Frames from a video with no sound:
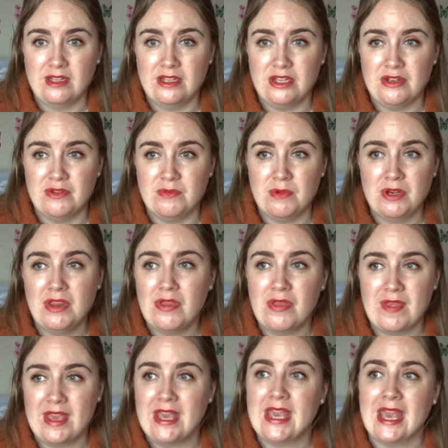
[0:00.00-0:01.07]
You
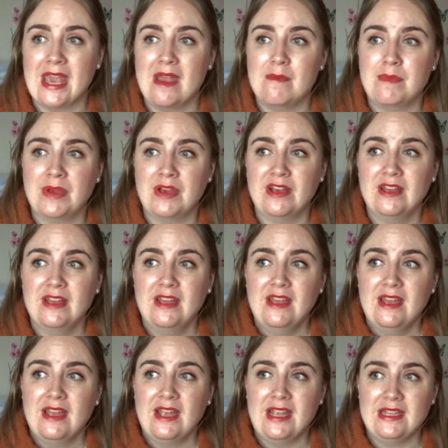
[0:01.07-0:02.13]
wouldn't think it, but
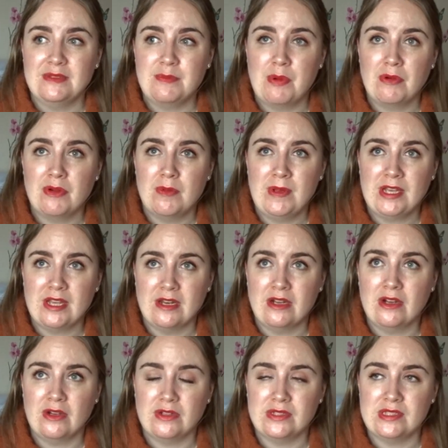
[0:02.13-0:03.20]
it's probably
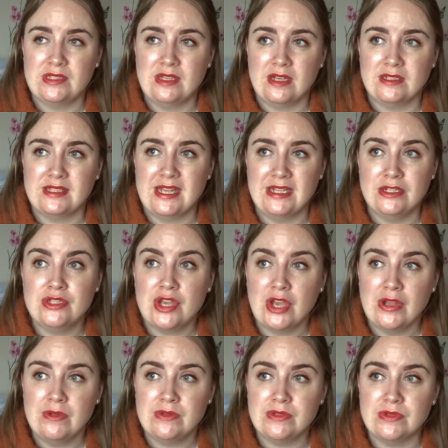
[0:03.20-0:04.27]
going to cost us in
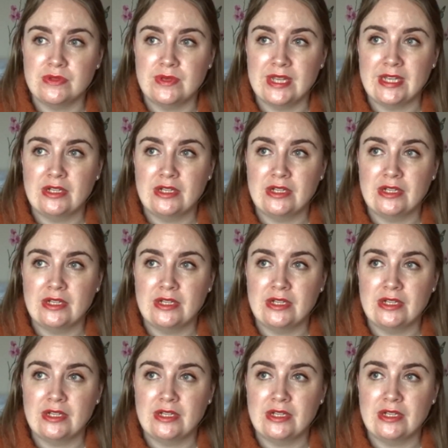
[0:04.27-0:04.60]
total,